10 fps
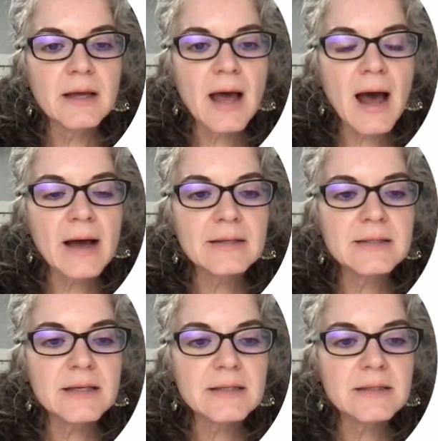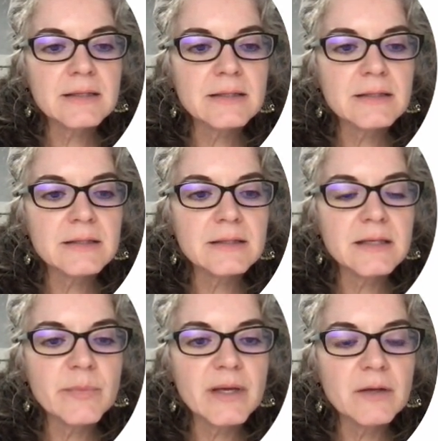accesses the
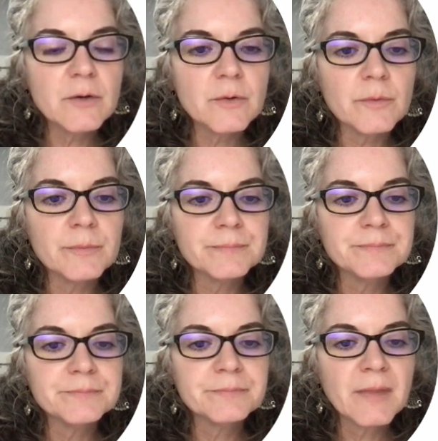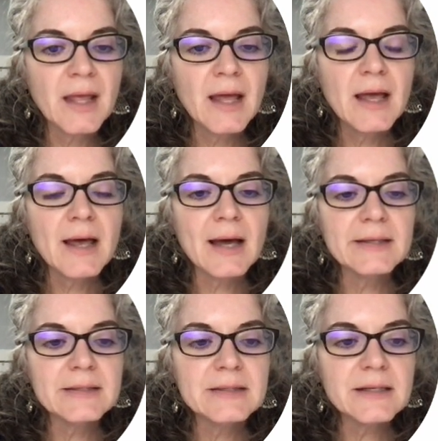CPU, and
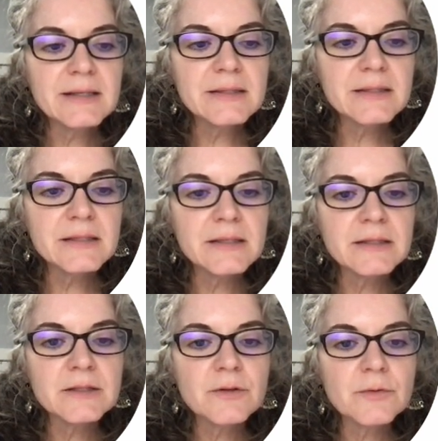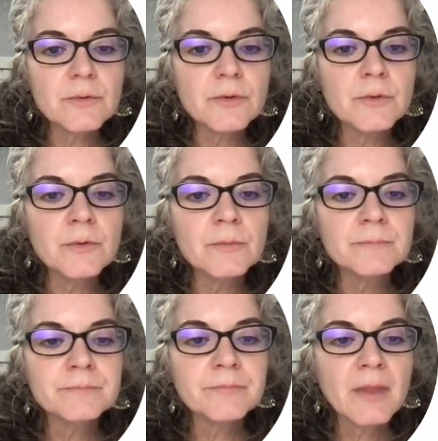it does this through
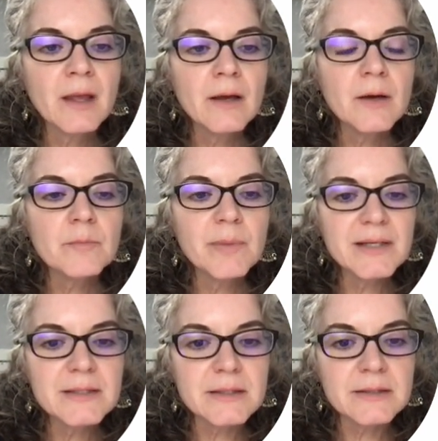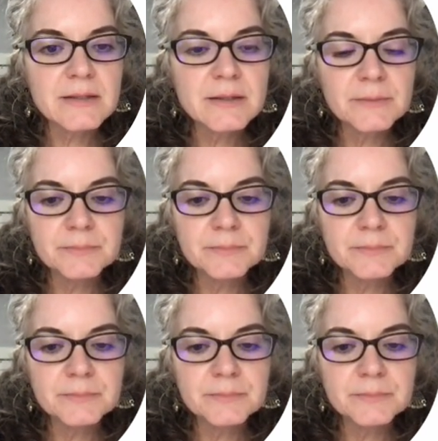buses.